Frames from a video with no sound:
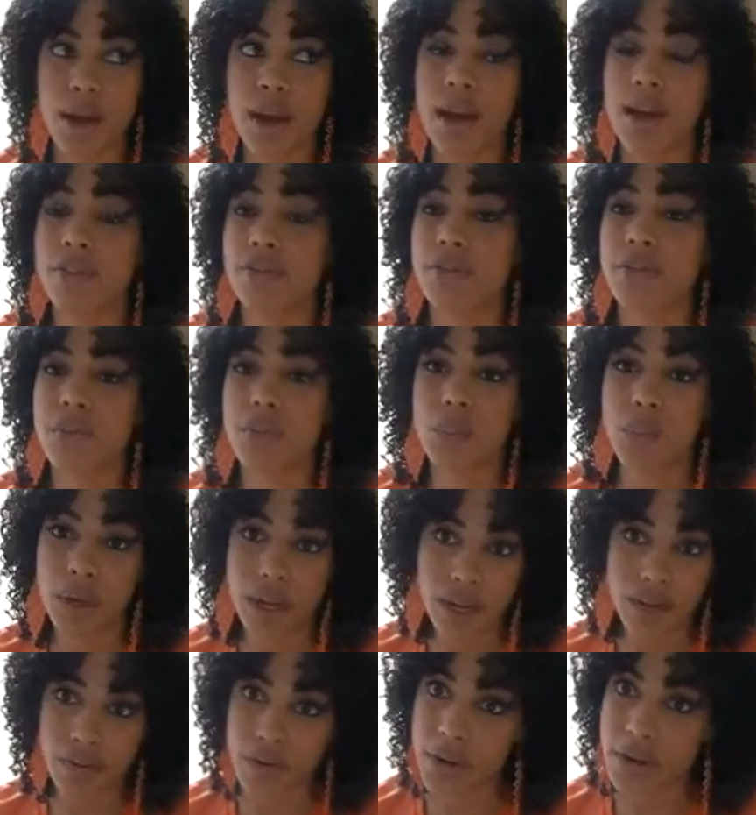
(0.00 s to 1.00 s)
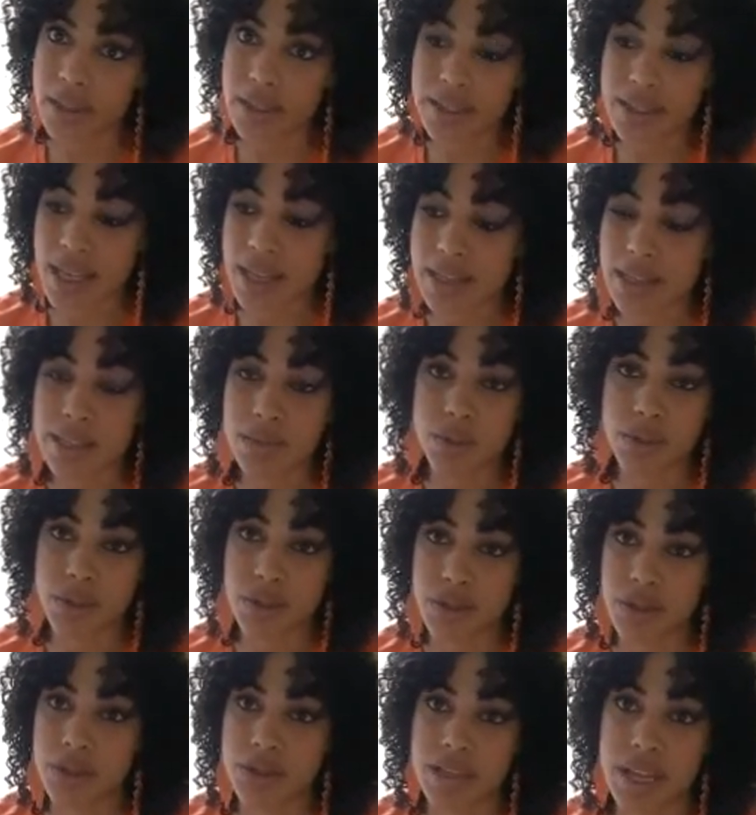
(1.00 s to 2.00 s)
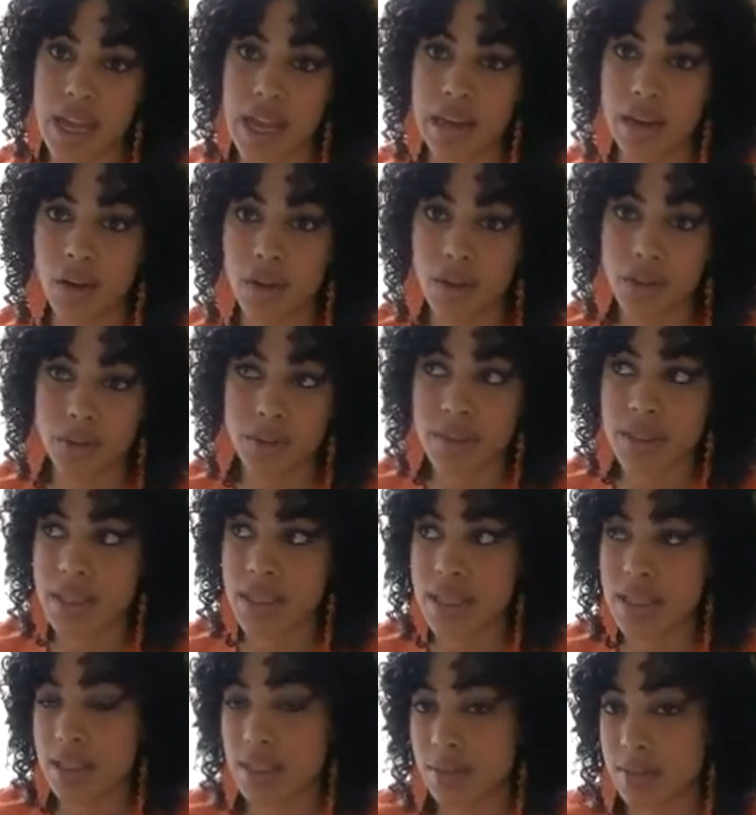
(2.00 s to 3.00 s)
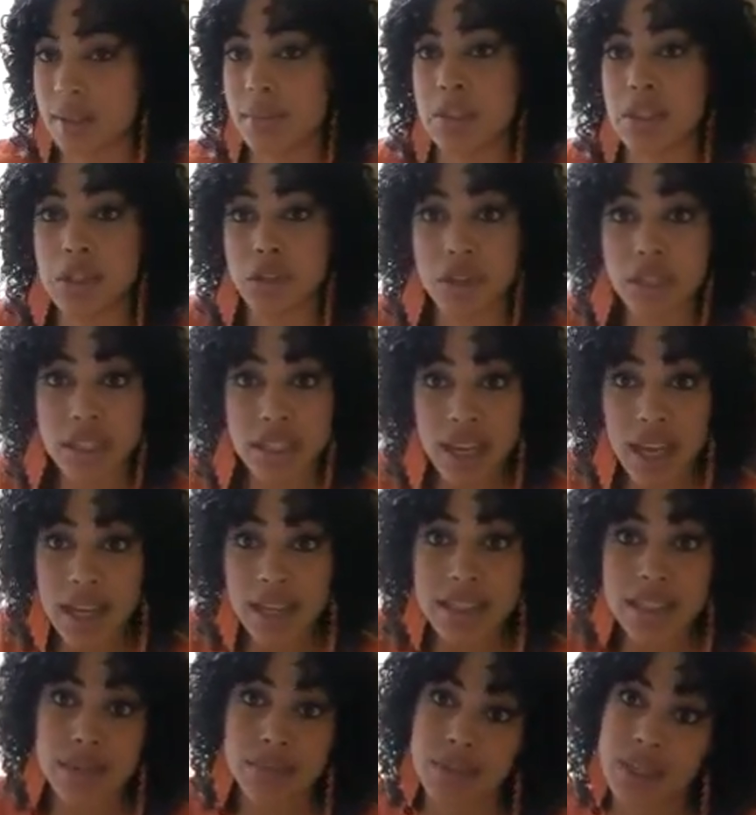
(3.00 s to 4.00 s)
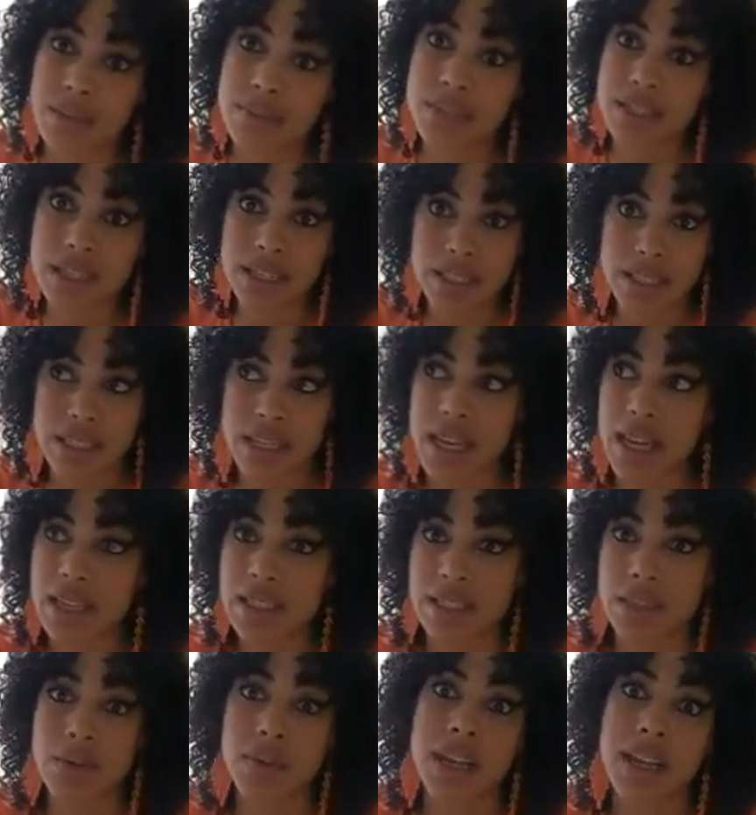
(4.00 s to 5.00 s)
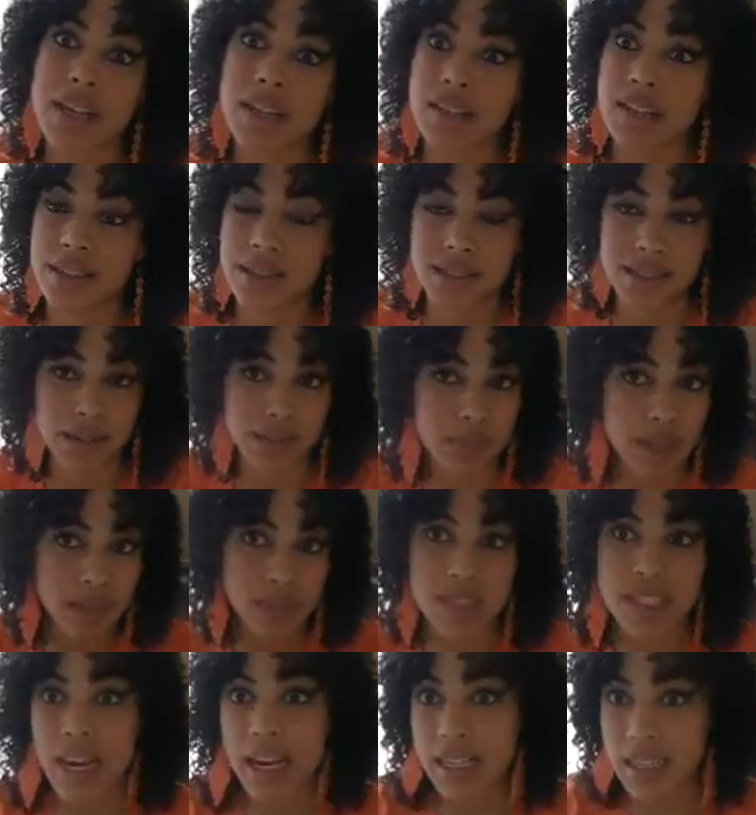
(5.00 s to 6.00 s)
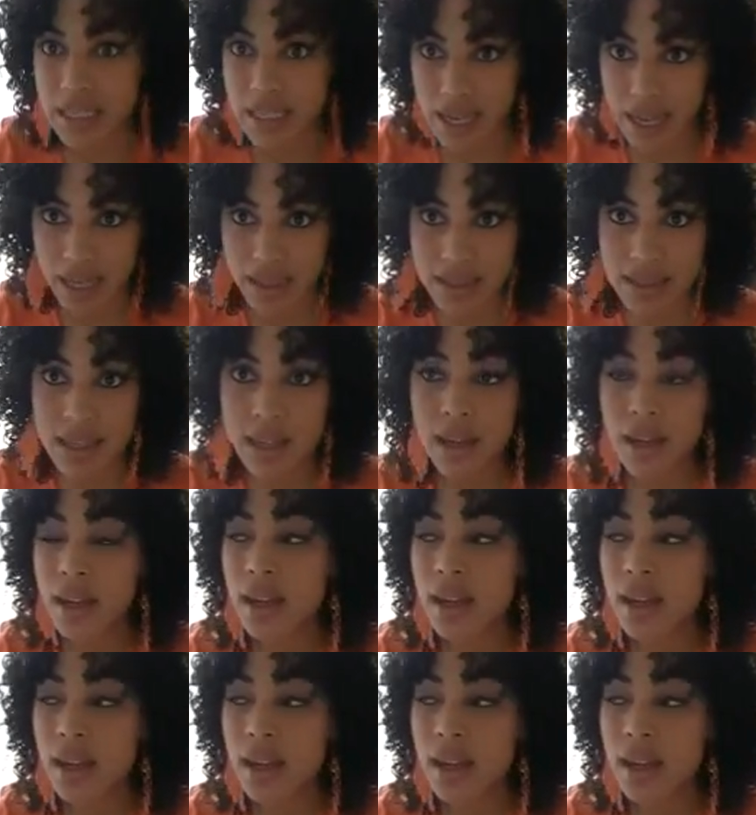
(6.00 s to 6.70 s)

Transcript: have whatever it says the return date on the receipt, sometimes 30 days, sometimes 60 days, sometimes 90 days.